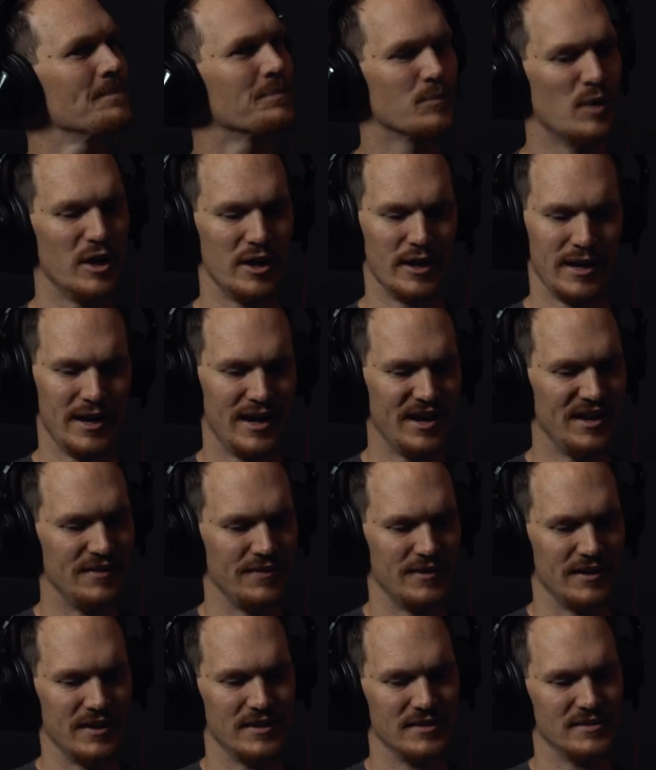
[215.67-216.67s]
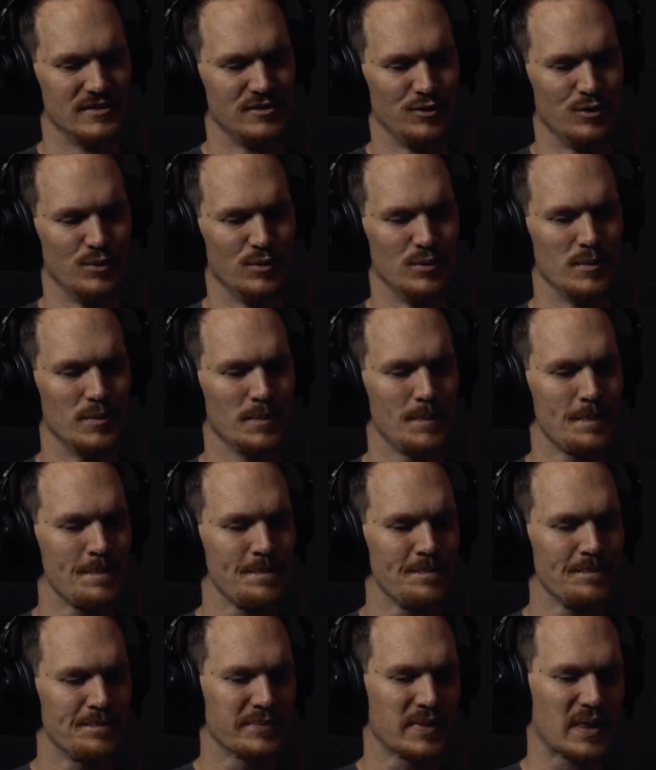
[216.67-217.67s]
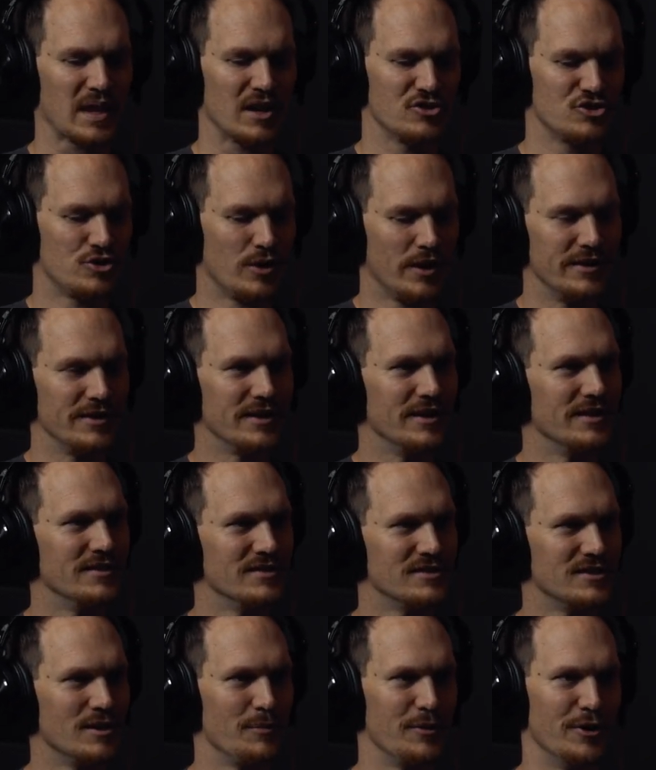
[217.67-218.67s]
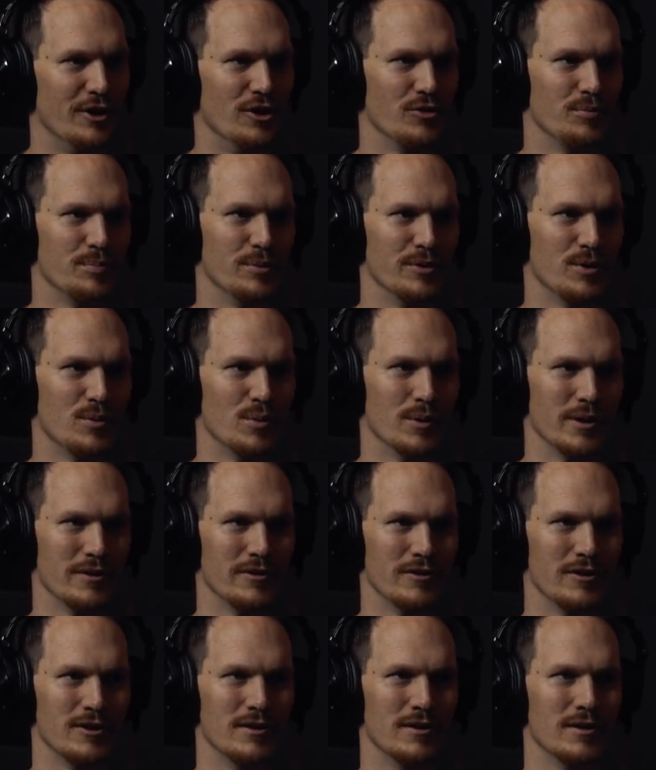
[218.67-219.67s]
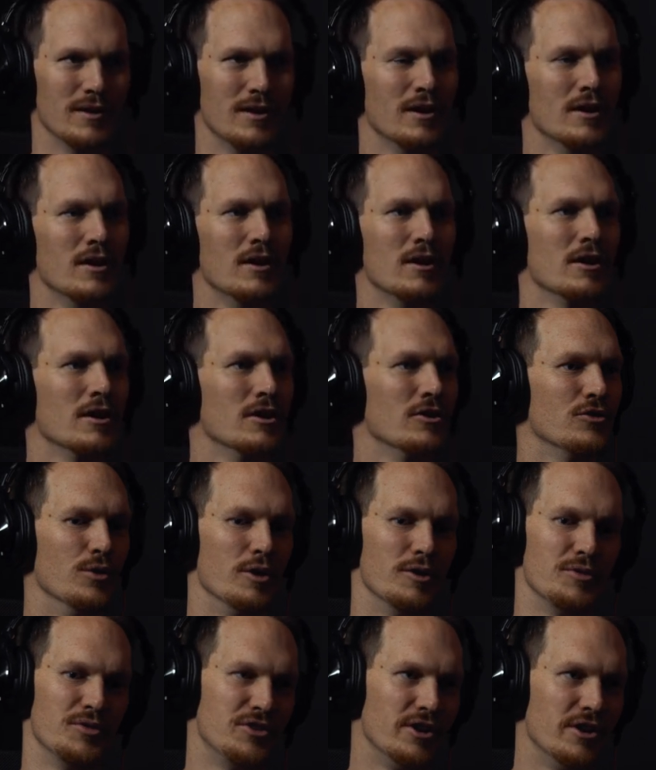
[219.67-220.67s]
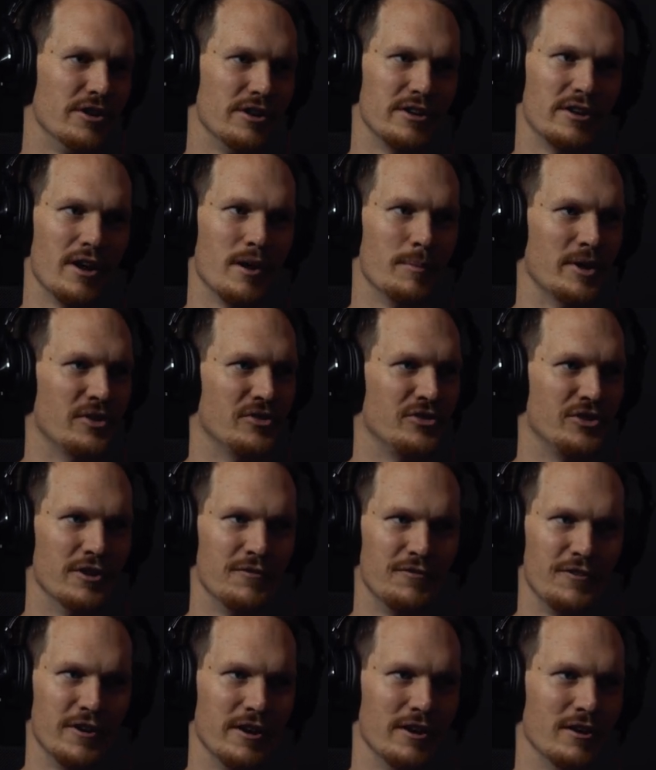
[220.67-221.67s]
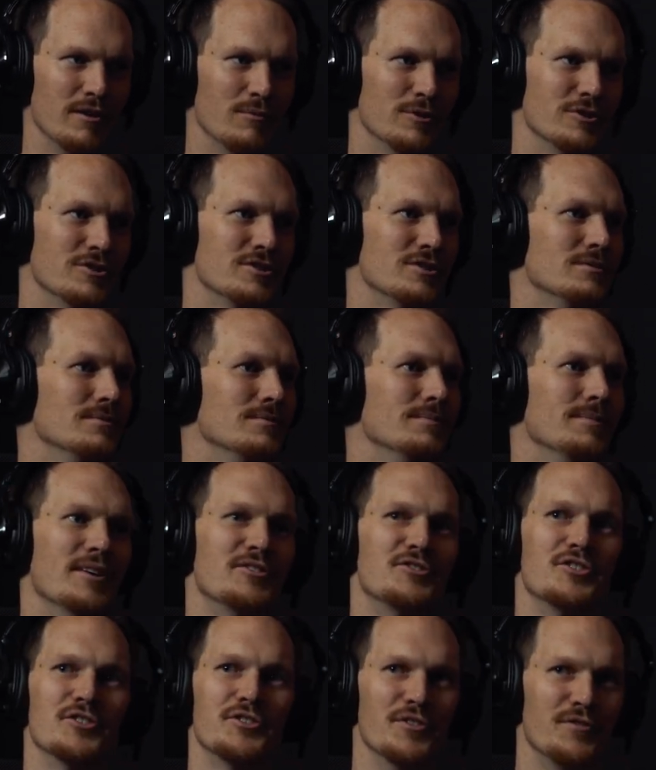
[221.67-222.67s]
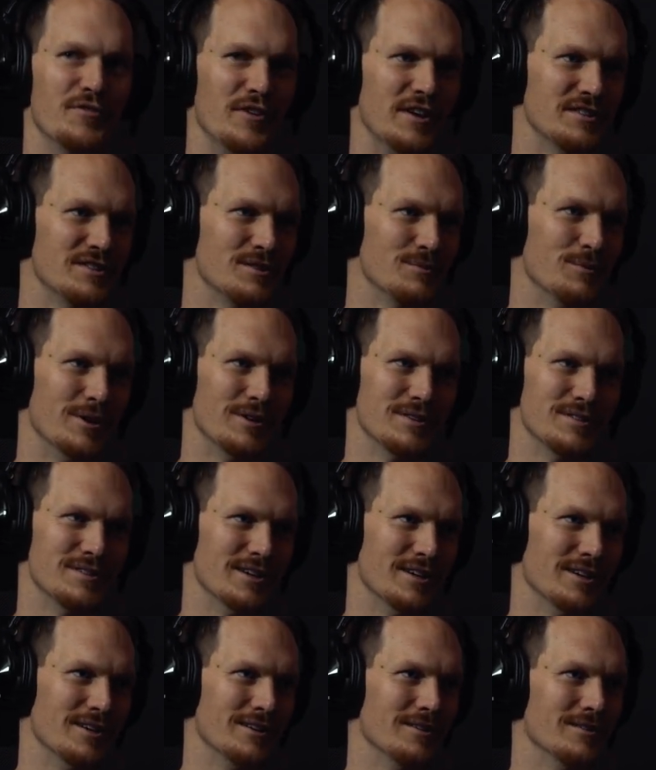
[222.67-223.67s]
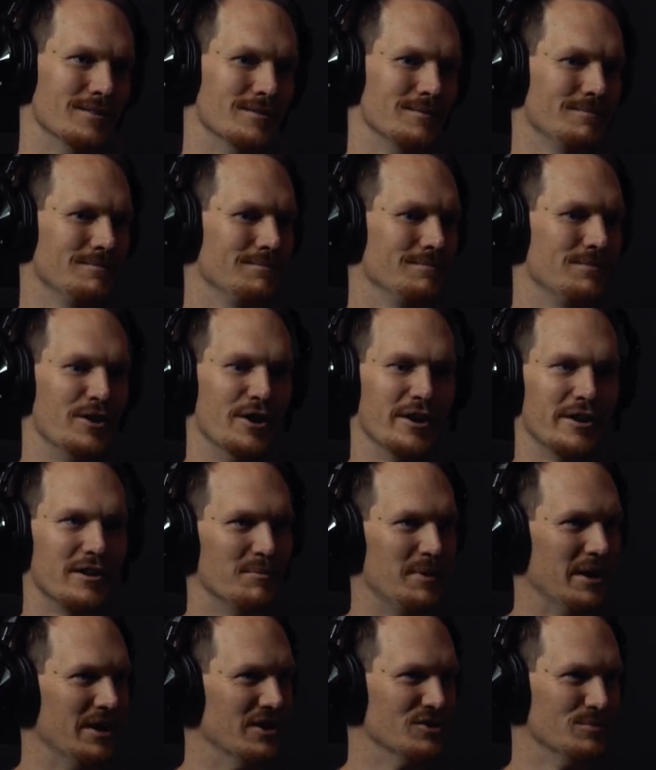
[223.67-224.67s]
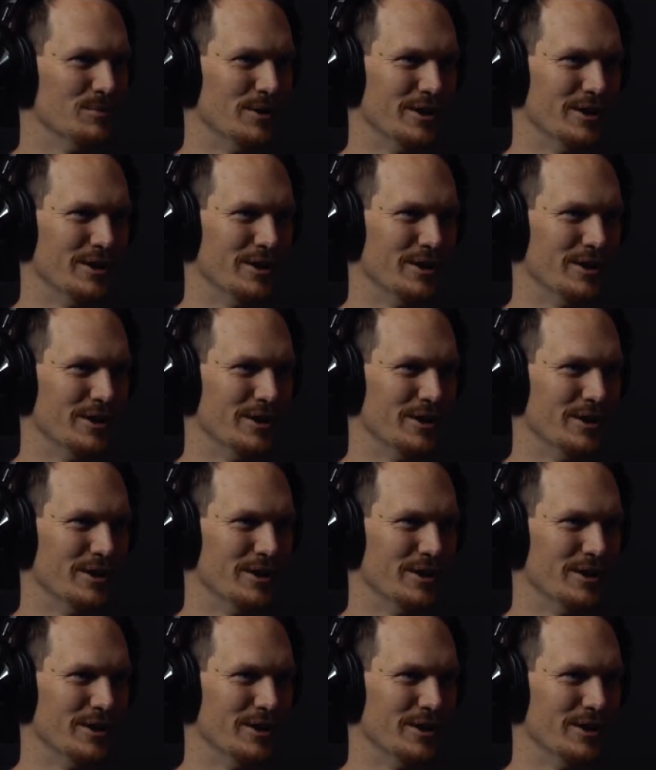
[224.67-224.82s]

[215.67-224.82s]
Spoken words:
man, I hated that. So tried to get into something else pretty quickly. So I studied, got my CFA, which that's just a fancy way to say that I can manage